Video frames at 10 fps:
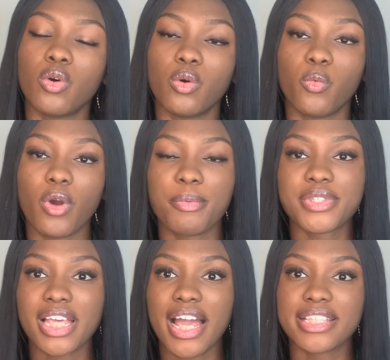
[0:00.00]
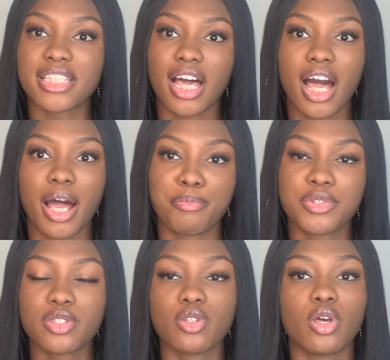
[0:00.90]
website
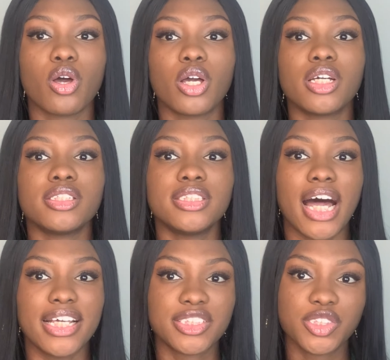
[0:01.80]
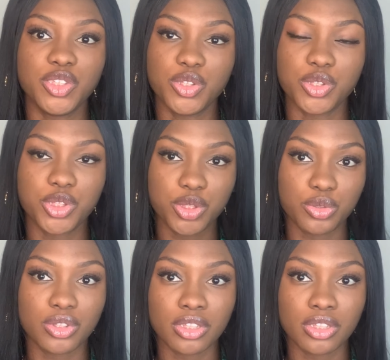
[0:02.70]
apps that you should